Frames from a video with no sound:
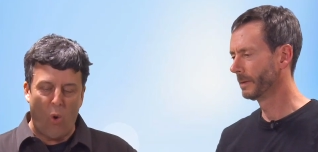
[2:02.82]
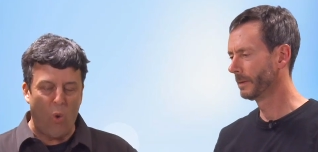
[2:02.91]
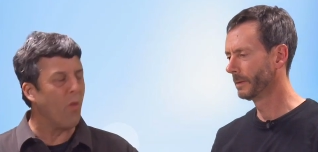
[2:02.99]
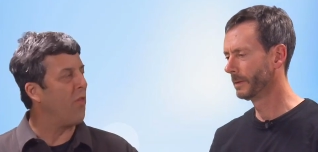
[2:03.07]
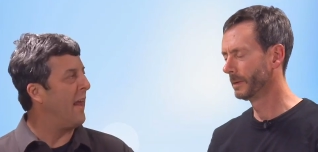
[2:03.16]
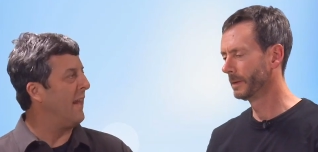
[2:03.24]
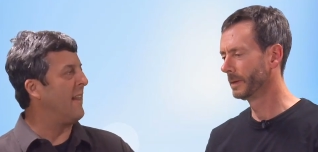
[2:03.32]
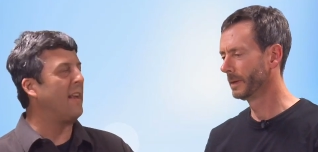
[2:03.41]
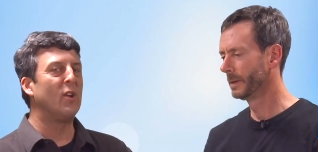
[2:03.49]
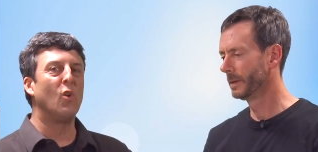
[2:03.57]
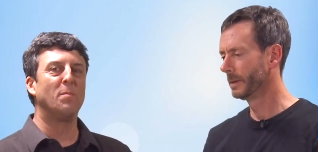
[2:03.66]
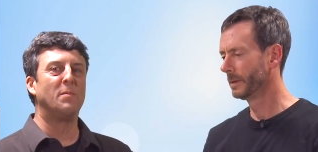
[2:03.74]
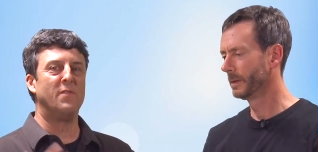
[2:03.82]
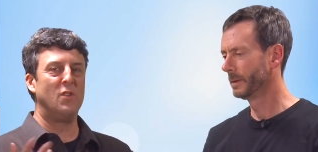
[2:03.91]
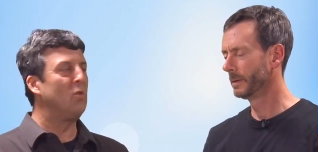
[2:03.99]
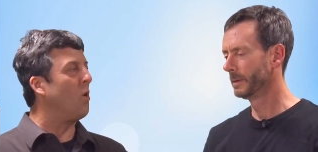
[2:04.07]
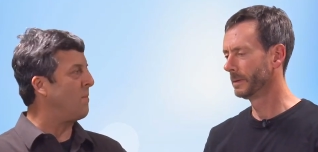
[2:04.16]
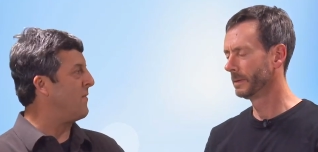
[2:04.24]
Speaker 1: the whole thing. They can go up to
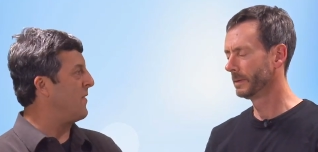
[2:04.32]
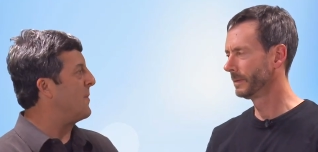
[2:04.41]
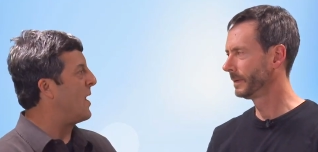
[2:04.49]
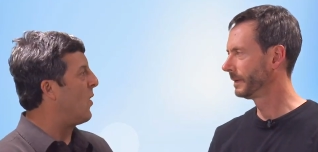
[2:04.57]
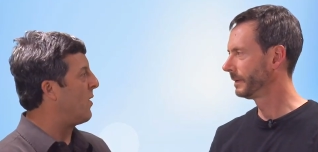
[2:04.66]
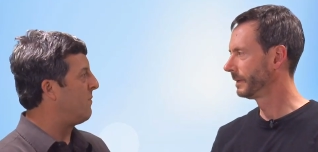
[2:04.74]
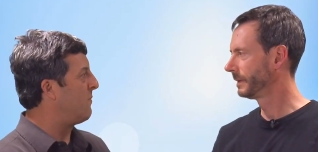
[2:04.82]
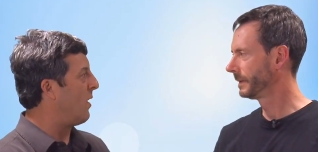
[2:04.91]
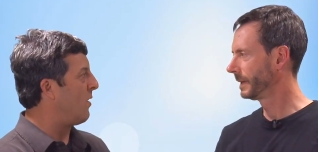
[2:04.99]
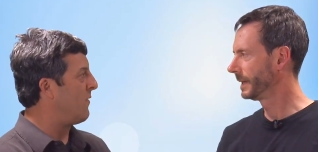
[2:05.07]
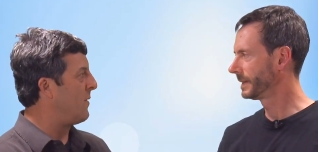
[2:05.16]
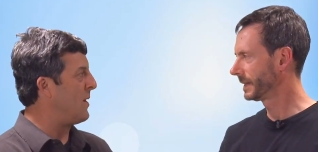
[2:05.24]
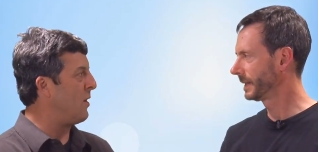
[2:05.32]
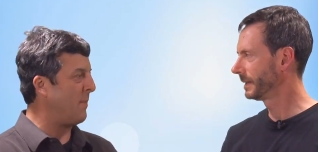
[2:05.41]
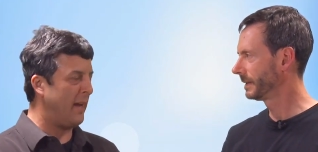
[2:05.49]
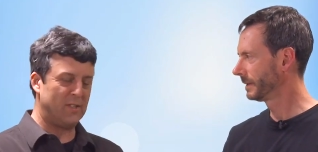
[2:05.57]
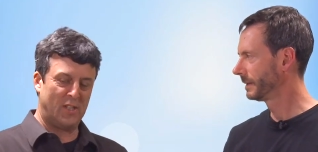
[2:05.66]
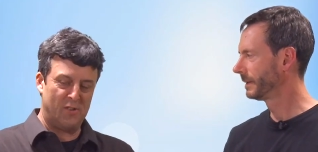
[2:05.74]
you go up to Vimeo or, or Vimeo
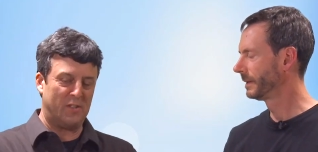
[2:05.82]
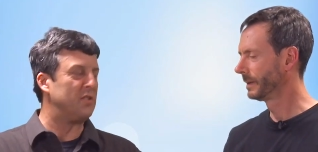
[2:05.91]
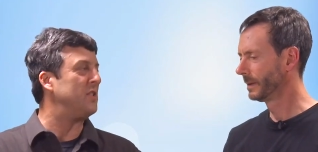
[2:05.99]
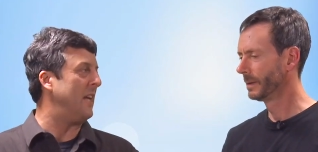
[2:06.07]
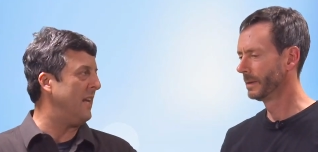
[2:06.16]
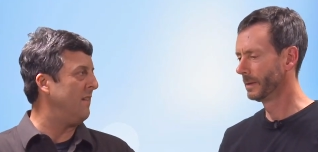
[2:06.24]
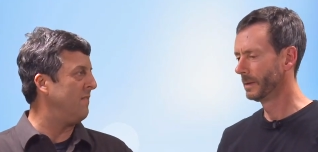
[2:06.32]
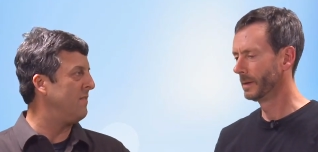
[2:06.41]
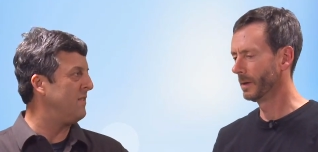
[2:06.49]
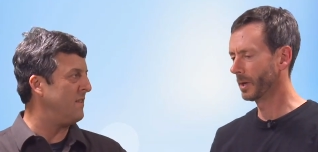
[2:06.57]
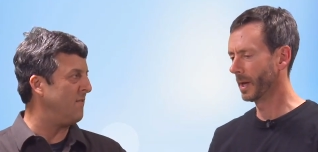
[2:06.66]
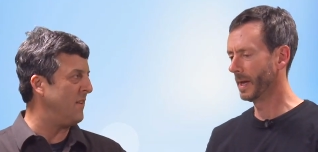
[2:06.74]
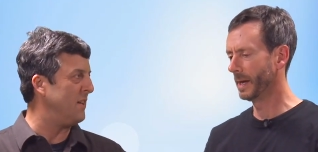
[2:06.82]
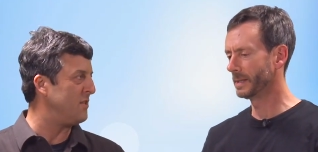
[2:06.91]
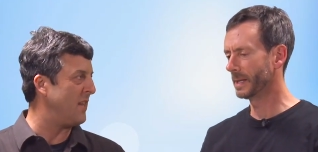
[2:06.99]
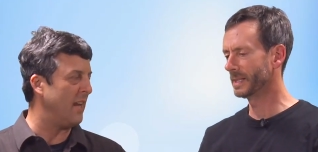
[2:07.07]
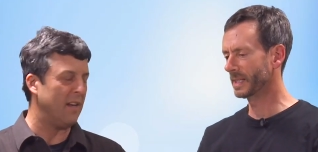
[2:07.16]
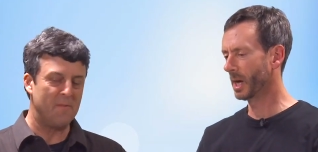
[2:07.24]
page, and you can see Okay, and
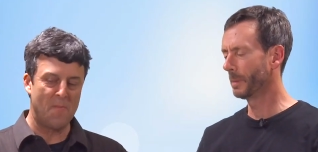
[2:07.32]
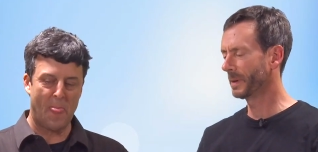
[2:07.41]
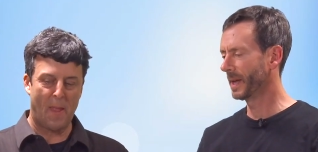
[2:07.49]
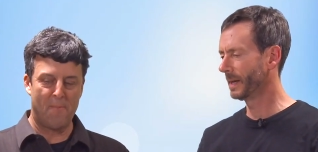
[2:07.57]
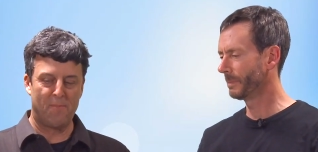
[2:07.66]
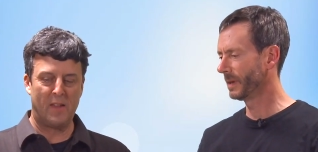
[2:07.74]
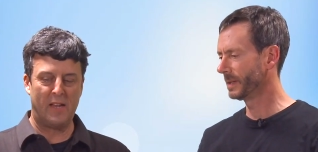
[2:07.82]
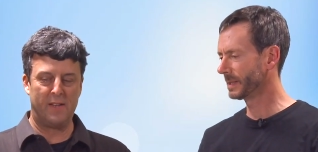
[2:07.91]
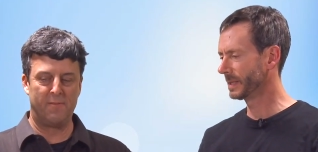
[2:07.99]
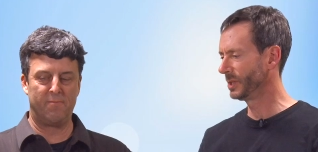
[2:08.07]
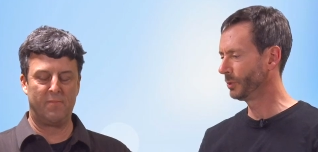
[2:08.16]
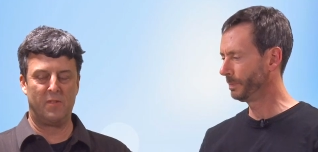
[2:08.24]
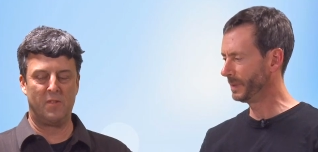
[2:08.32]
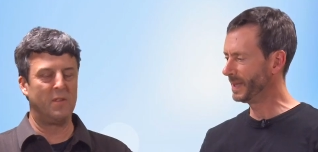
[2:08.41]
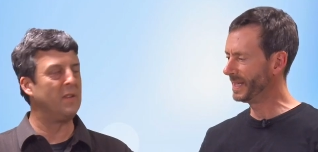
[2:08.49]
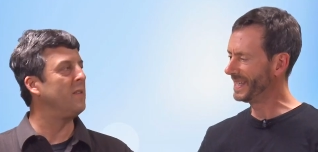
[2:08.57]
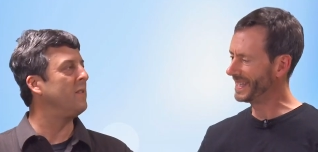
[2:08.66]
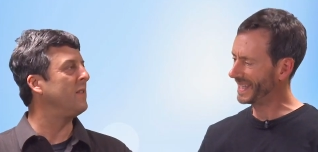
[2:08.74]
it's, it's,
Speaker 2: Cupkake, but it's C U
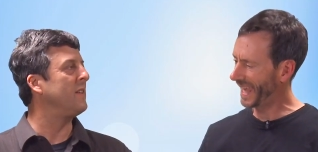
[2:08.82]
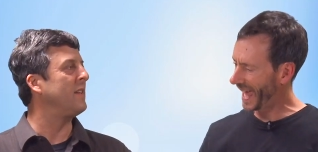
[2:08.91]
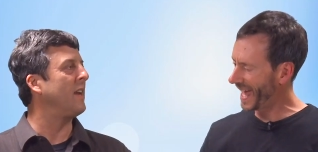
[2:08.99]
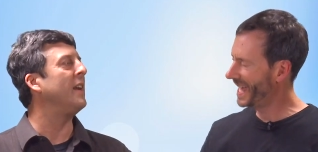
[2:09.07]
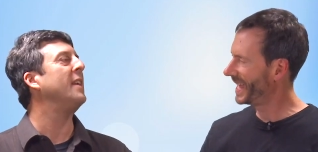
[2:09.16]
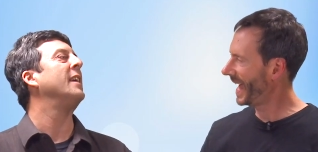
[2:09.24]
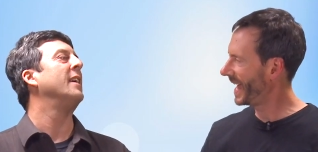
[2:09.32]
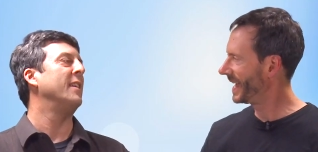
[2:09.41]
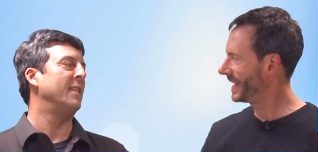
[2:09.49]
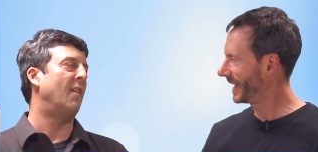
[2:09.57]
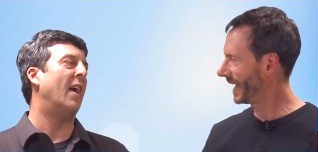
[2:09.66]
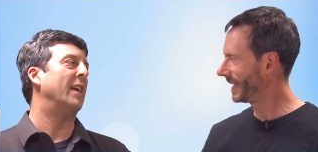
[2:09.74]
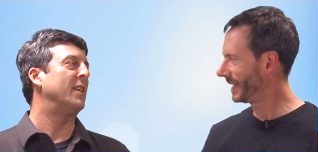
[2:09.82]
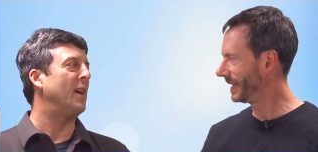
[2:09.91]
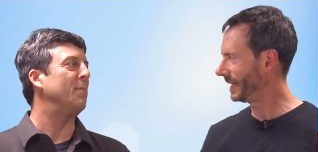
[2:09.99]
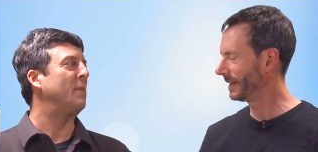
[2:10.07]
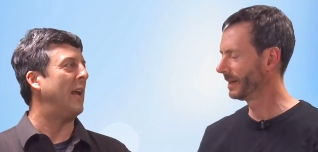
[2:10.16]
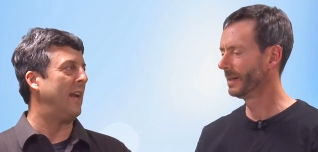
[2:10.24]
P K A K E. Right,
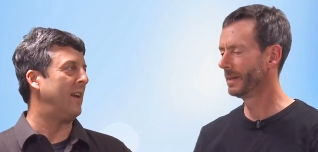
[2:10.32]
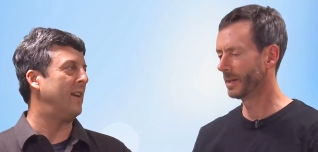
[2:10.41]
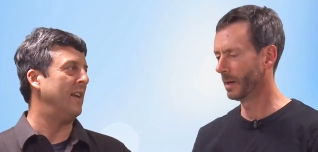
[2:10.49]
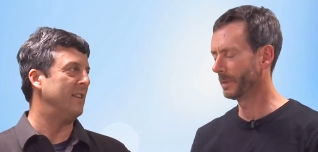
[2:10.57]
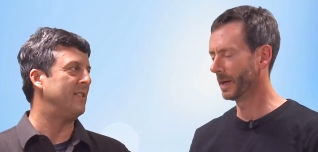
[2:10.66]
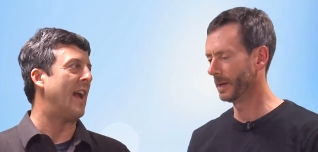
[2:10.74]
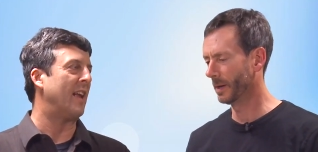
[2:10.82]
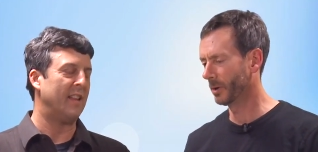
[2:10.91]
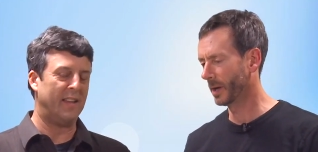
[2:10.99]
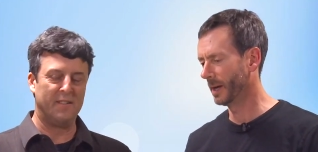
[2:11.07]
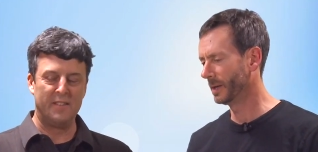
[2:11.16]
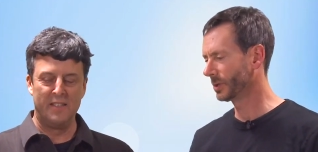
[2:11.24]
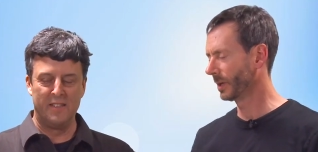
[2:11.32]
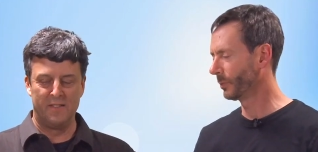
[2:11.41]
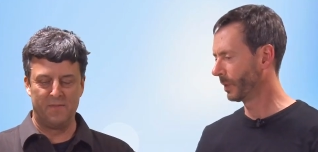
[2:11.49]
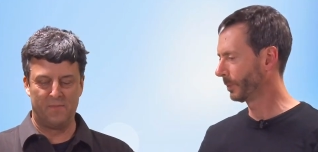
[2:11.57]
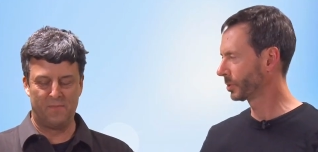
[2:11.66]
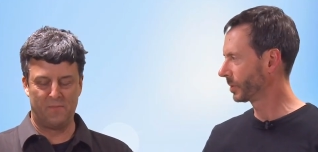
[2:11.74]
Cupkake. Cupkake. Exactly. Okay, and it's on the
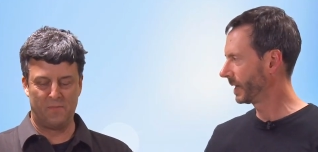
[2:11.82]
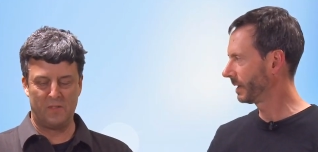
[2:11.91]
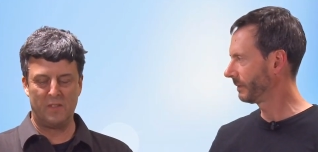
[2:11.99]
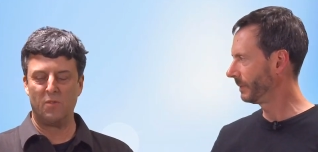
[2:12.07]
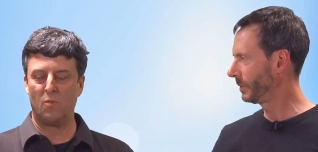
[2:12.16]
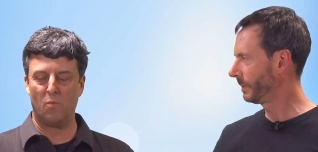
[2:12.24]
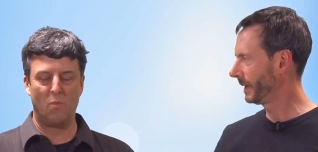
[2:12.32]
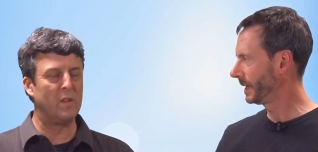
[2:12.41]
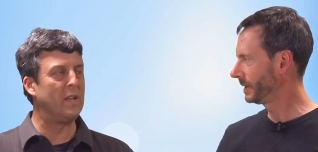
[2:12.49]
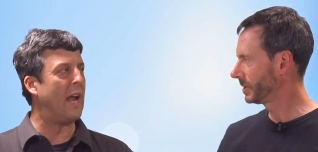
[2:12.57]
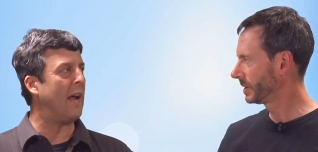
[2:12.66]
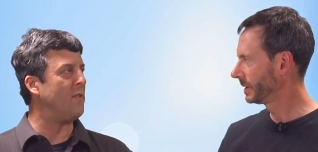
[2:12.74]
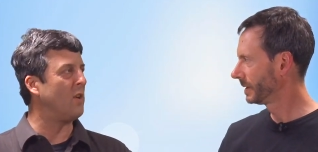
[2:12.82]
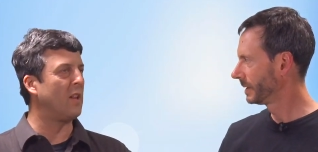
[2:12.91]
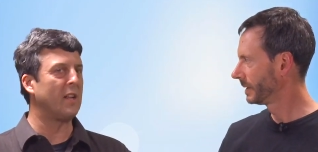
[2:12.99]
Ripple Training Vimeo page. Yeah,
Speaker 1: if you